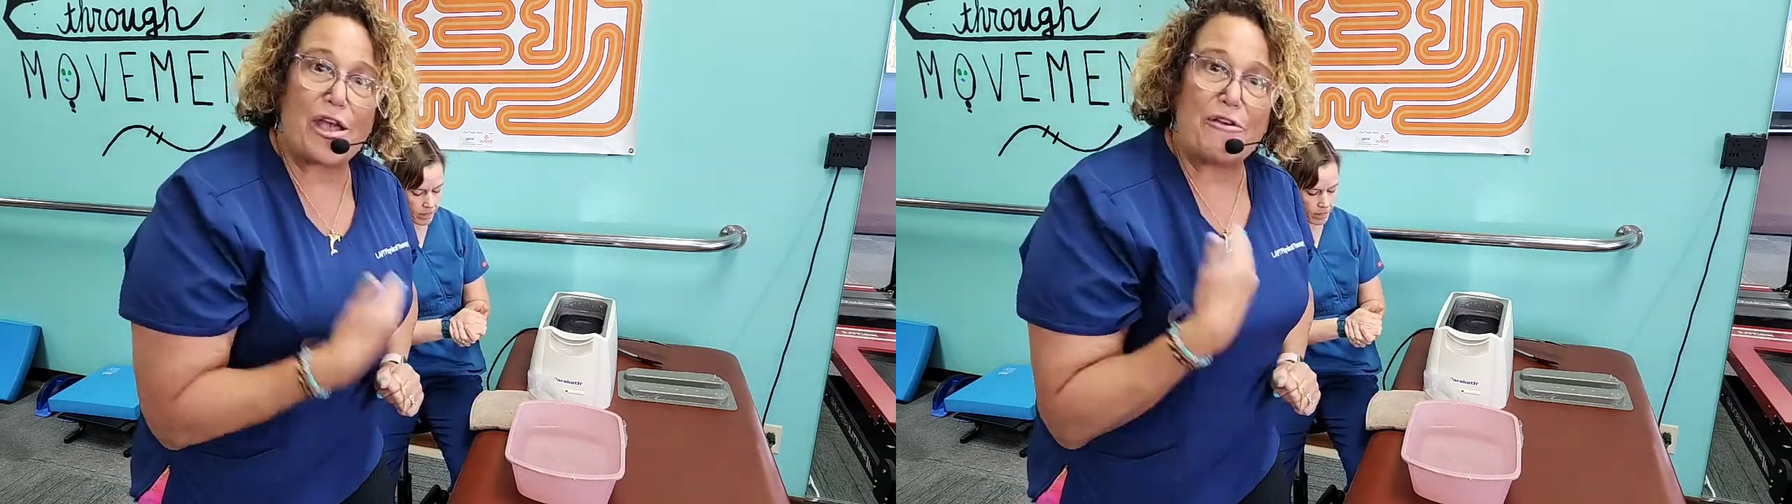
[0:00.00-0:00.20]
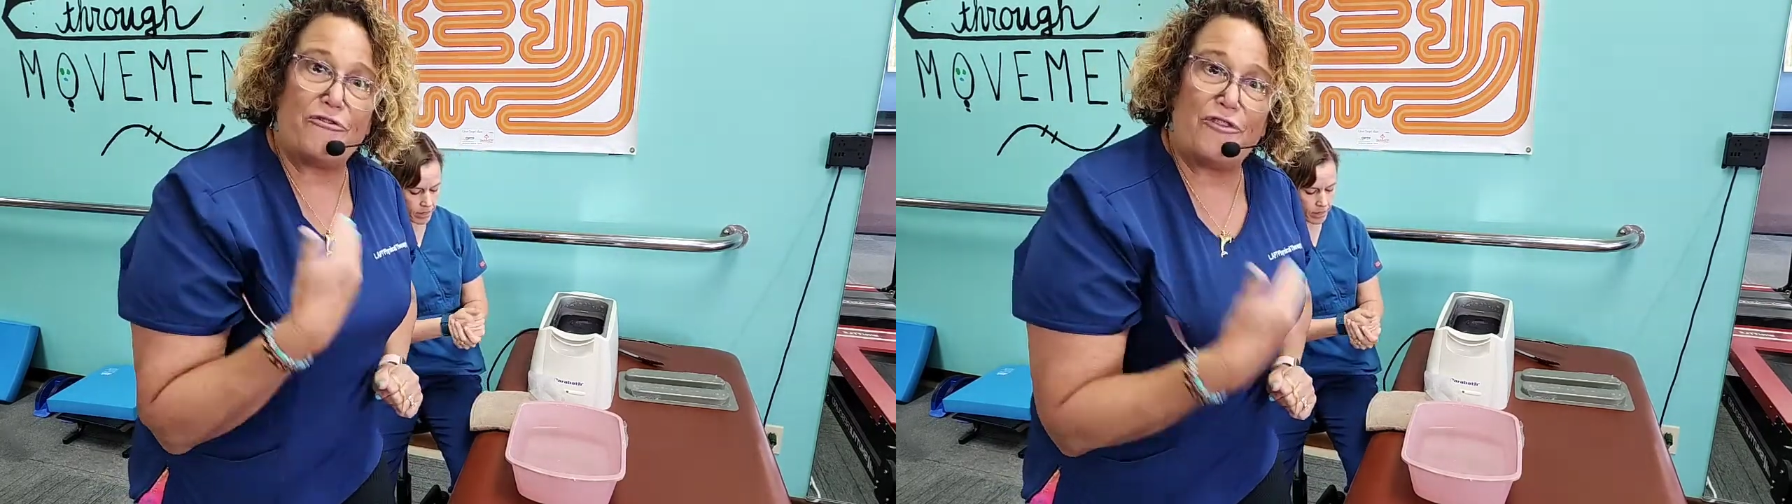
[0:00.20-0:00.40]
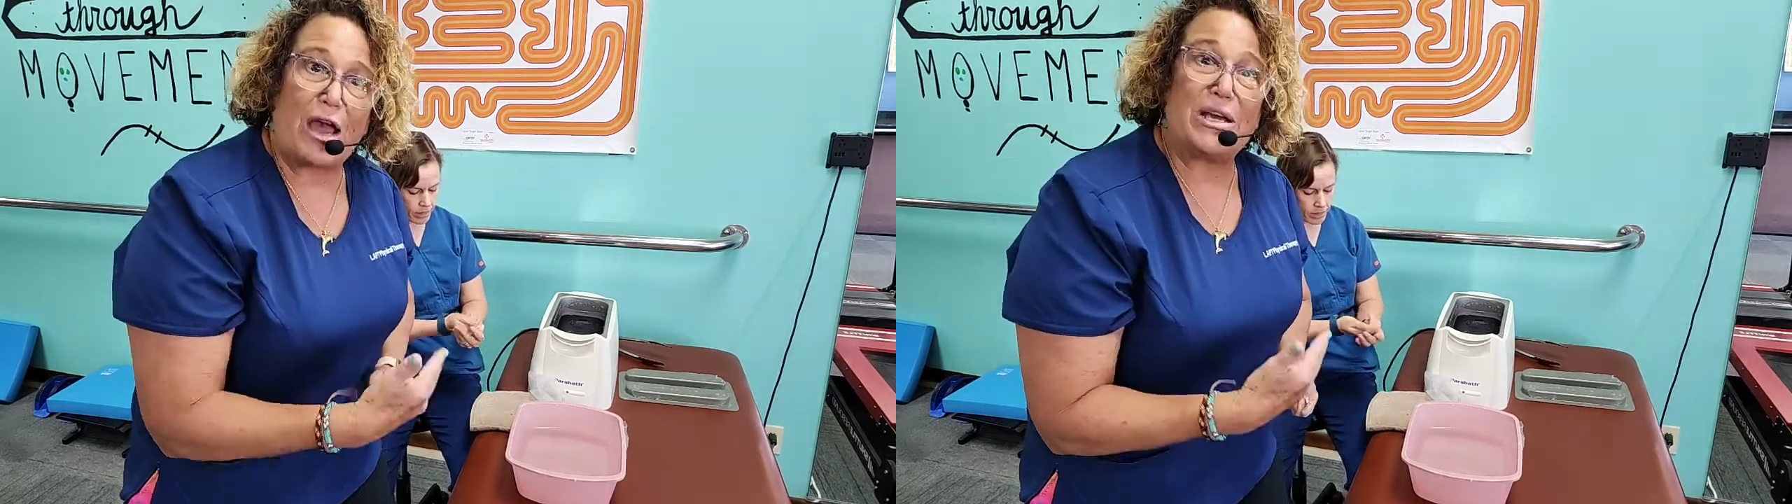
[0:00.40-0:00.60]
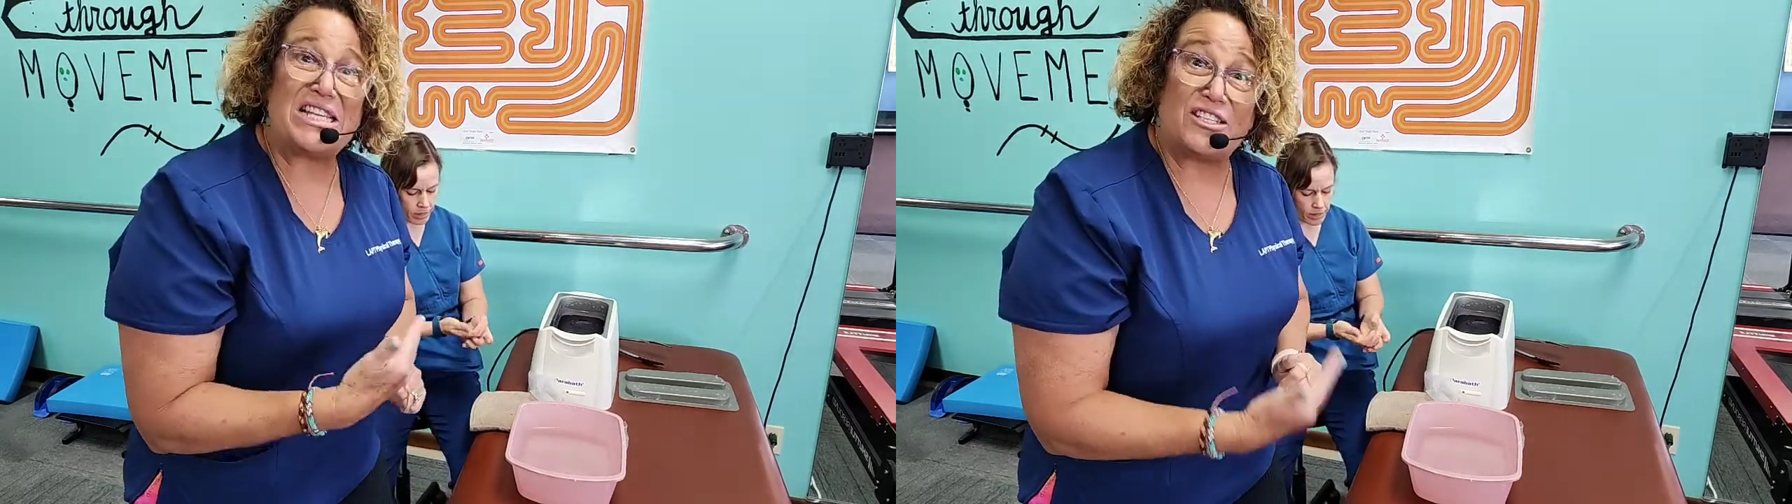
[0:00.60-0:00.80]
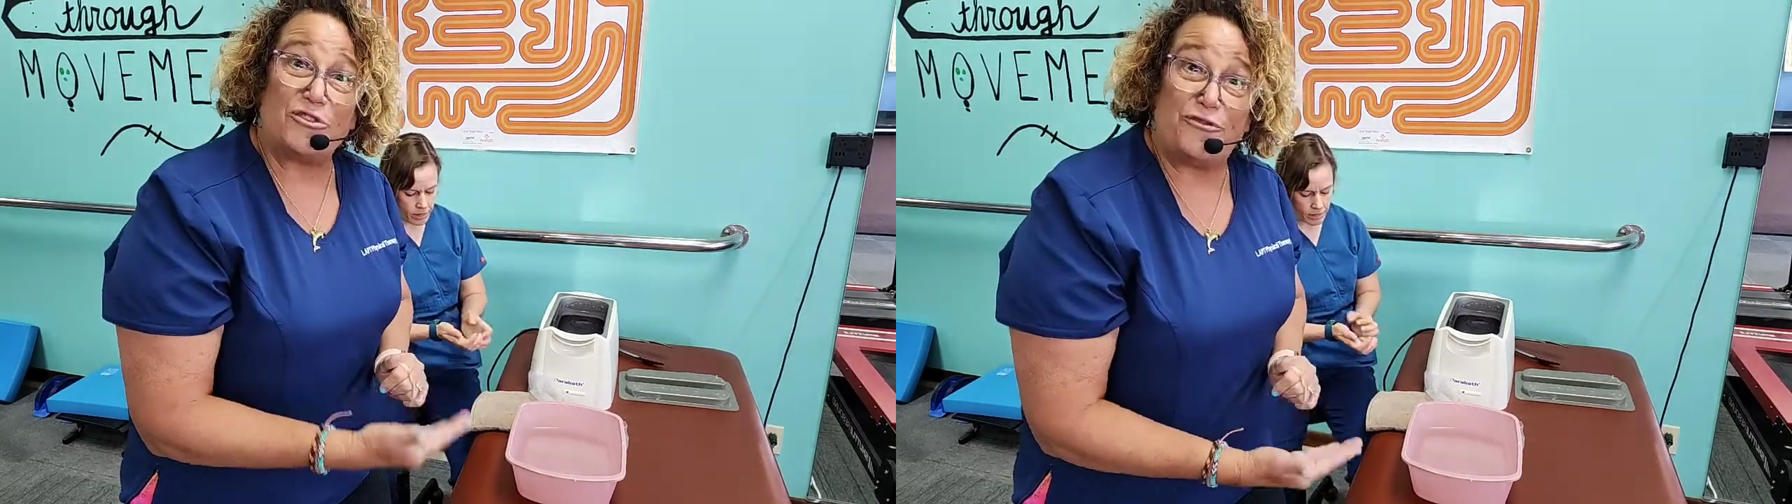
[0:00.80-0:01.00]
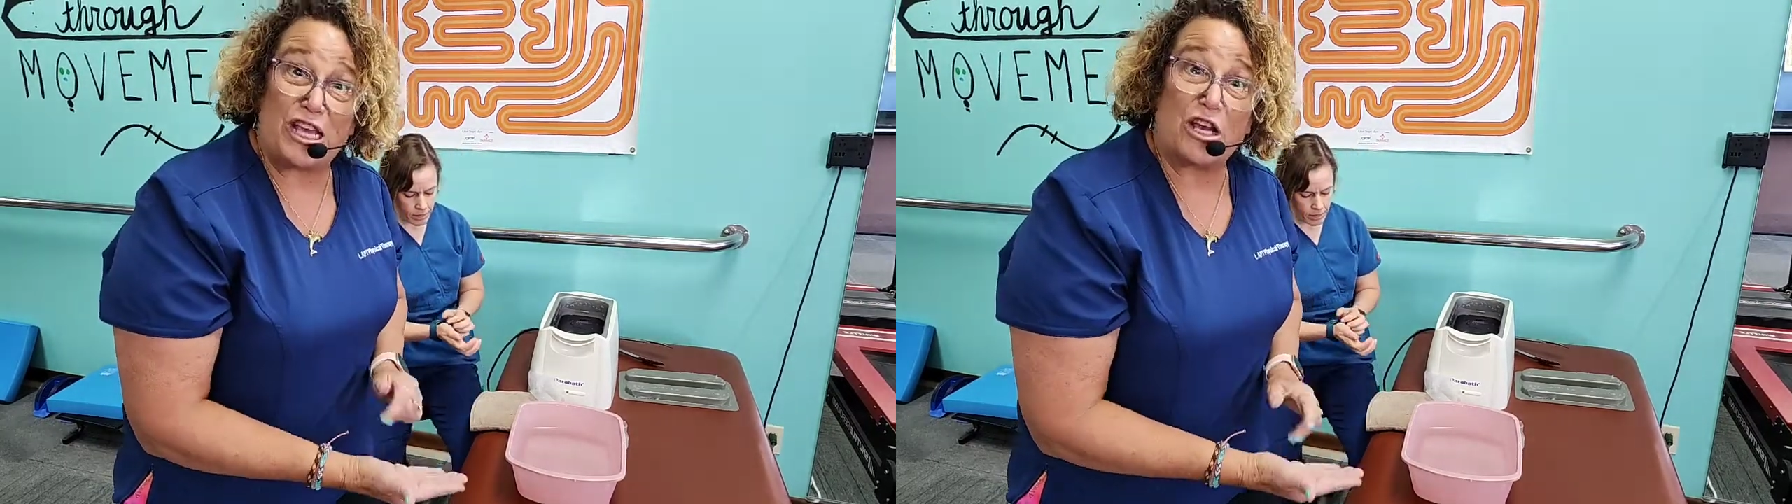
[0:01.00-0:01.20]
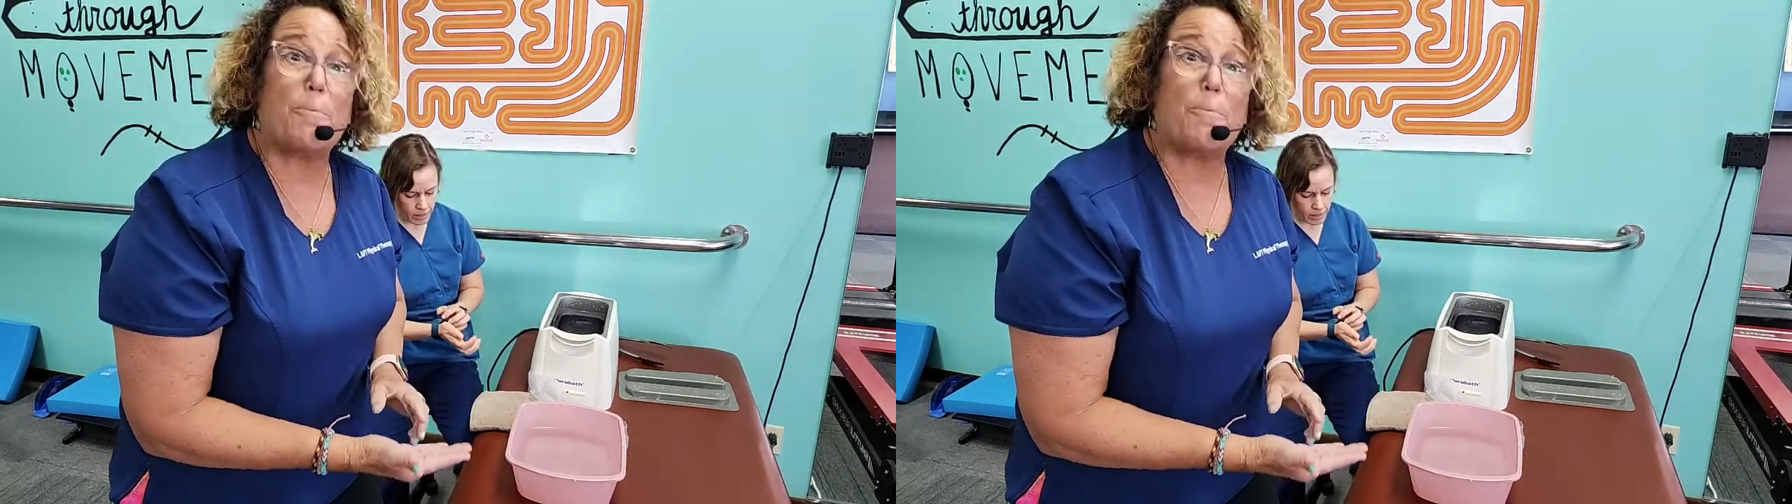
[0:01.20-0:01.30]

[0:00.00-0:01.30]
very severe